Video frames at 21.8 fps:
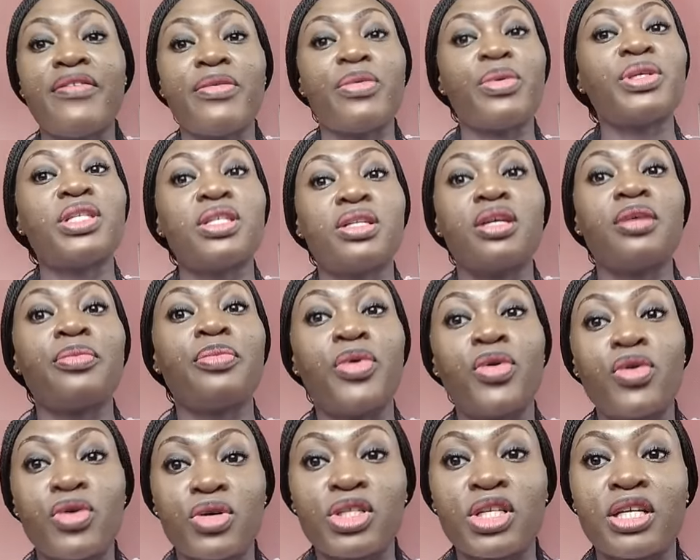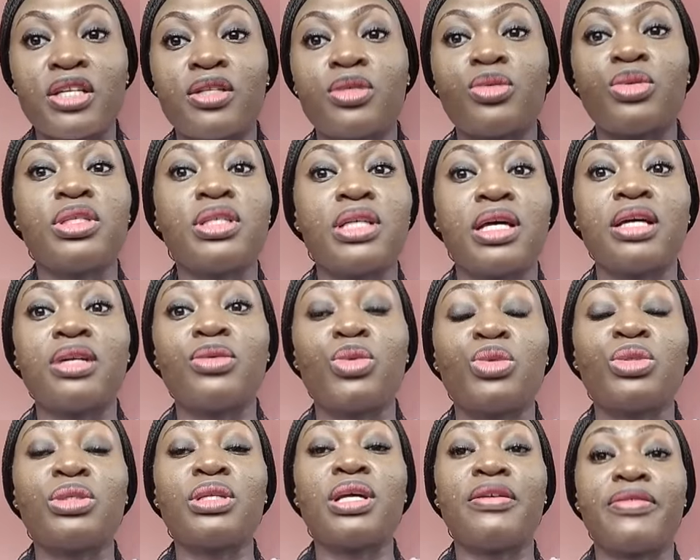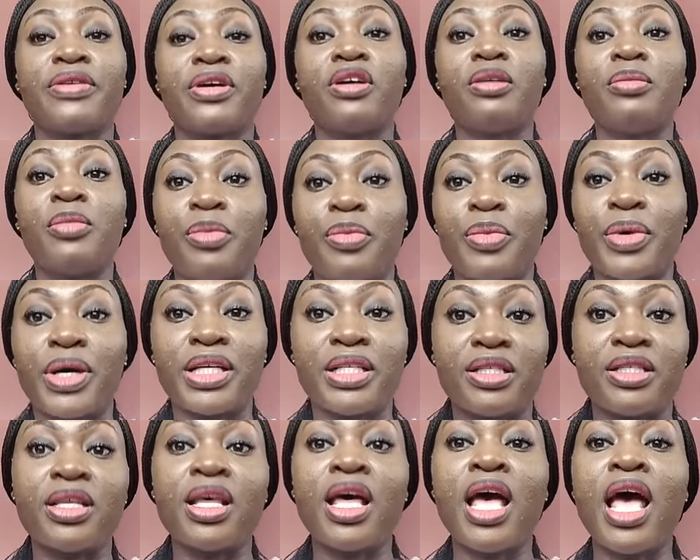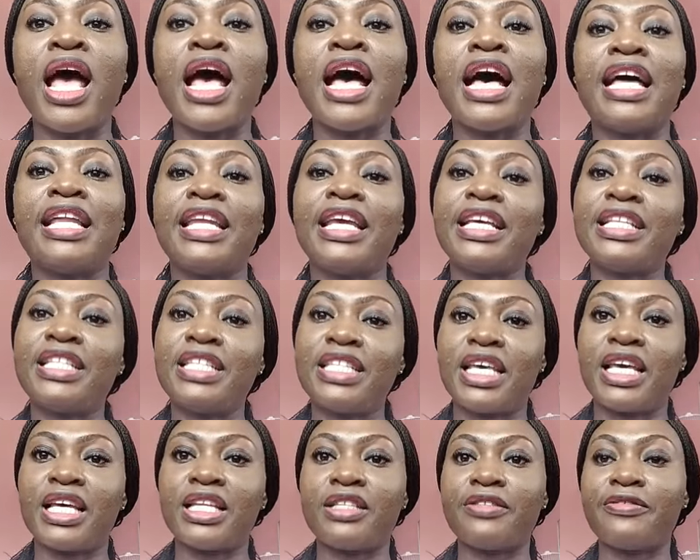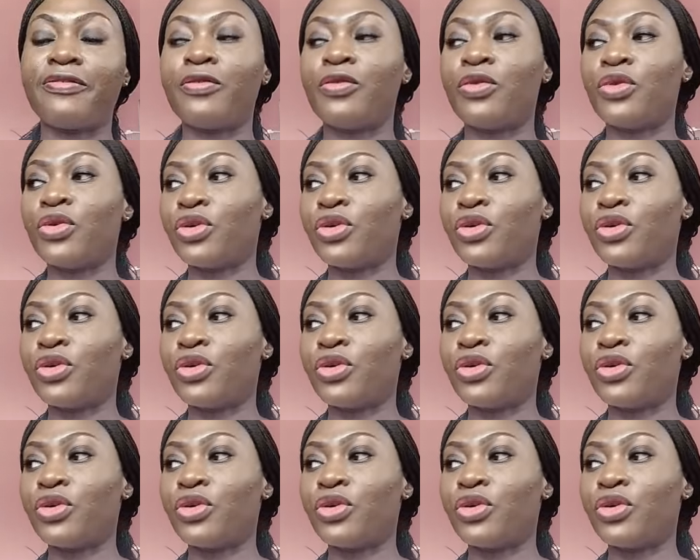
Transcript: If it wasn't important, it wouldn't have come up as an etiquette.